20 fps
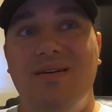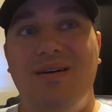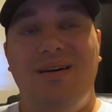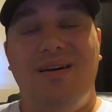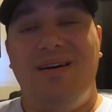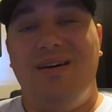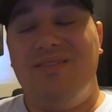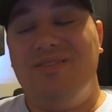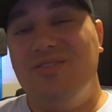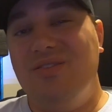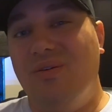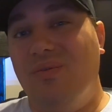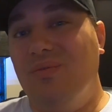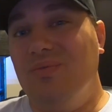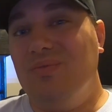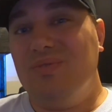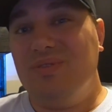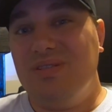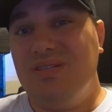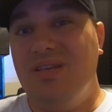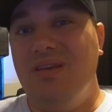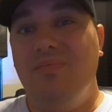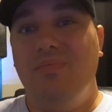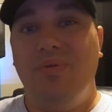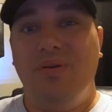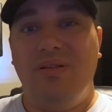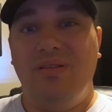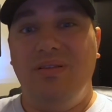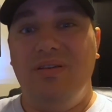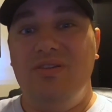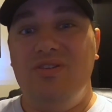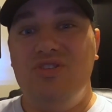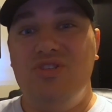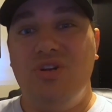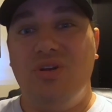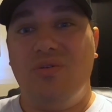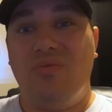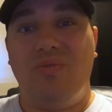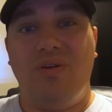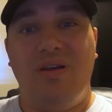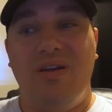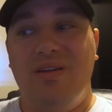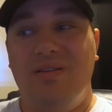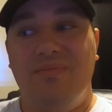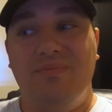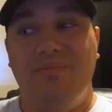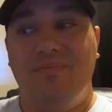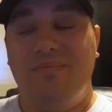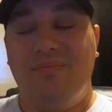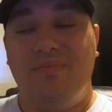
uh, don't typically generate